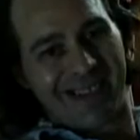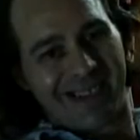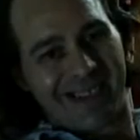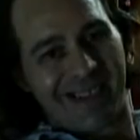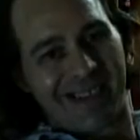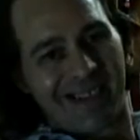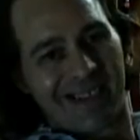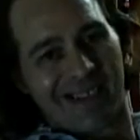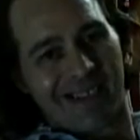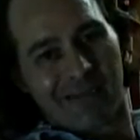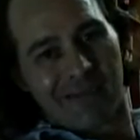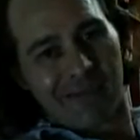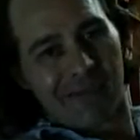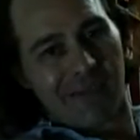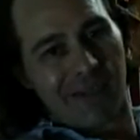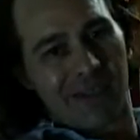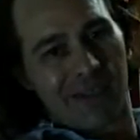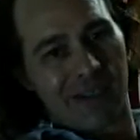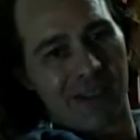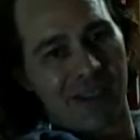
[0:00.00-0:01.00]
she, it
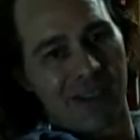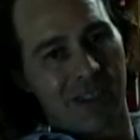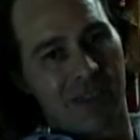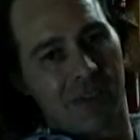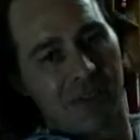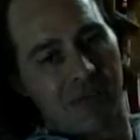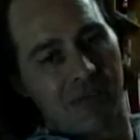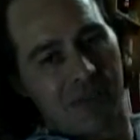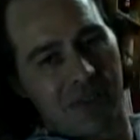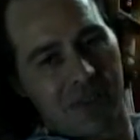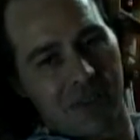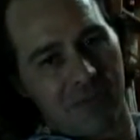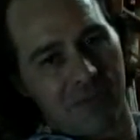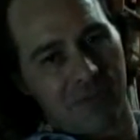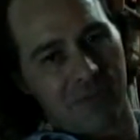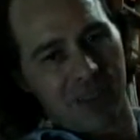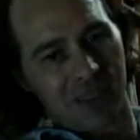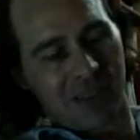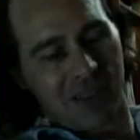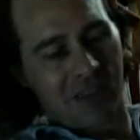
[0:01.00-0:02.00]
was doing
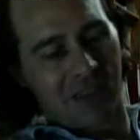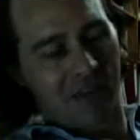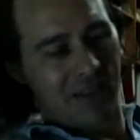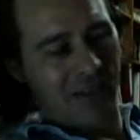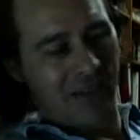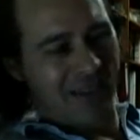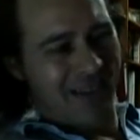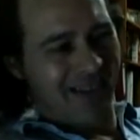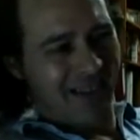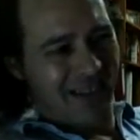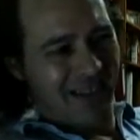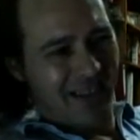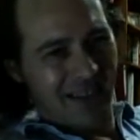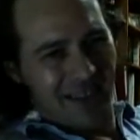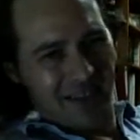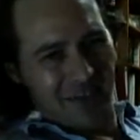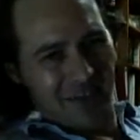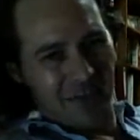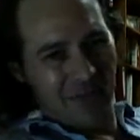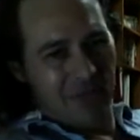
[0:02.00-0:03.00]
something.
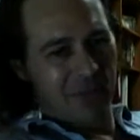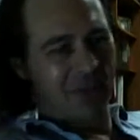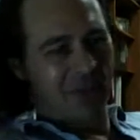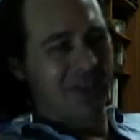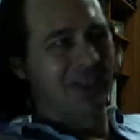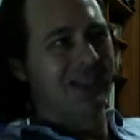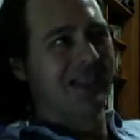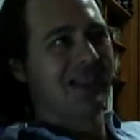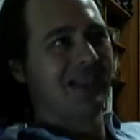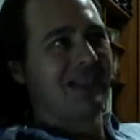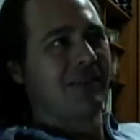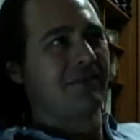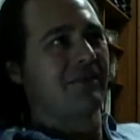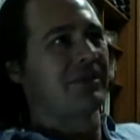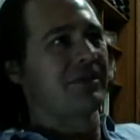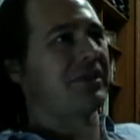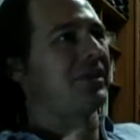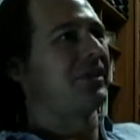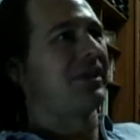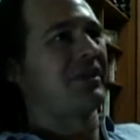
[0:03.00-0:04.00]
But
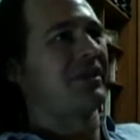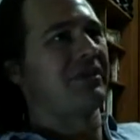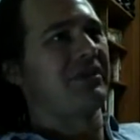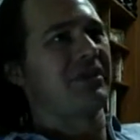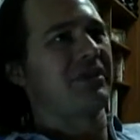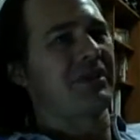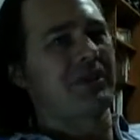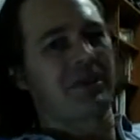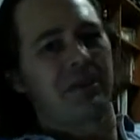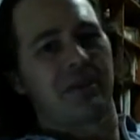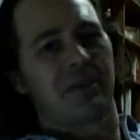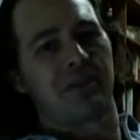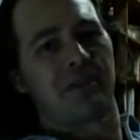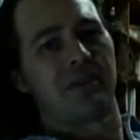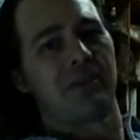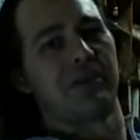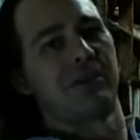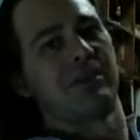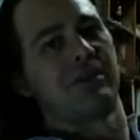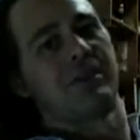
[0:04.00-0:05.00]
once again, just
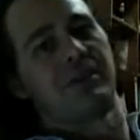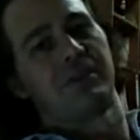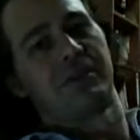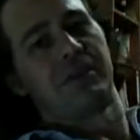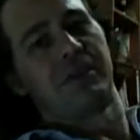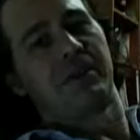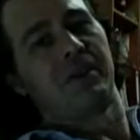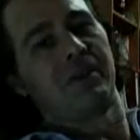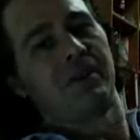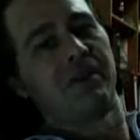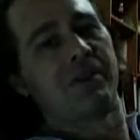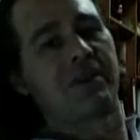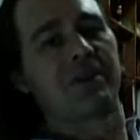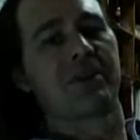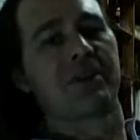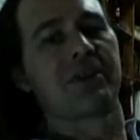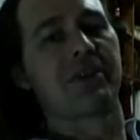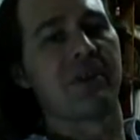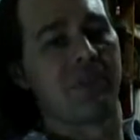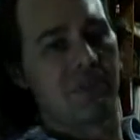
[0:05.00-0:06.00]
learn the
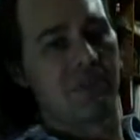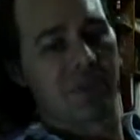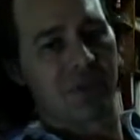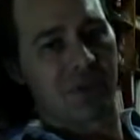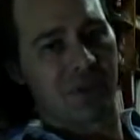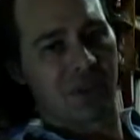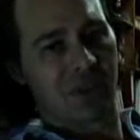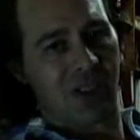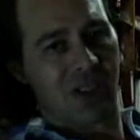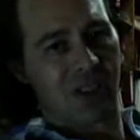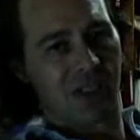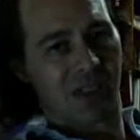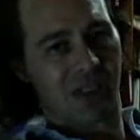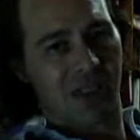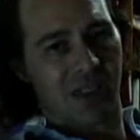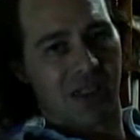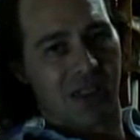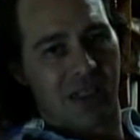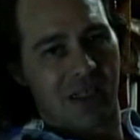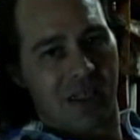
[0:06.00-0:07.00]
simple
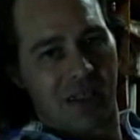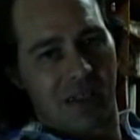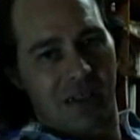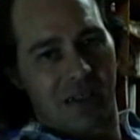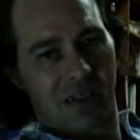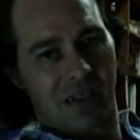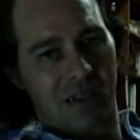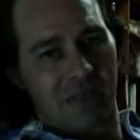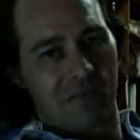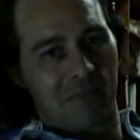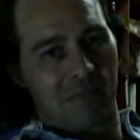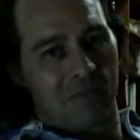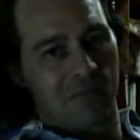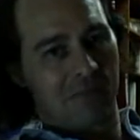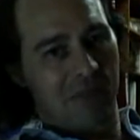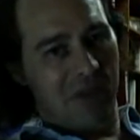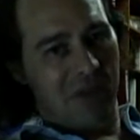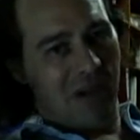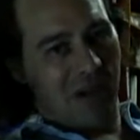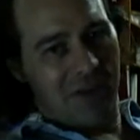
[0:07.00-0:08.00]

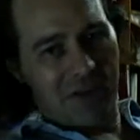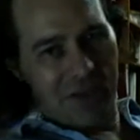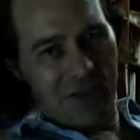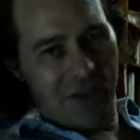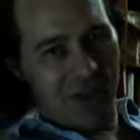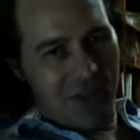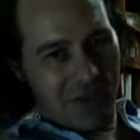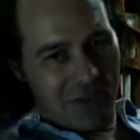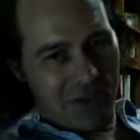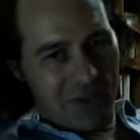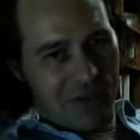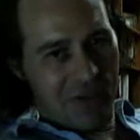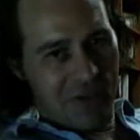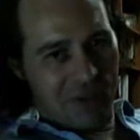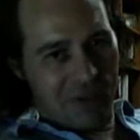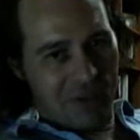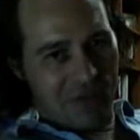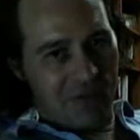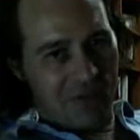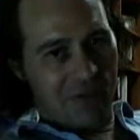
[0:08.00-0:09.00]
conjugations
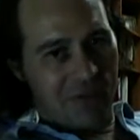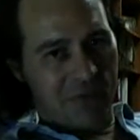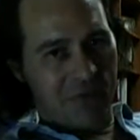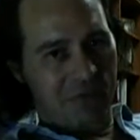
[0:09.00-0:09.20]
of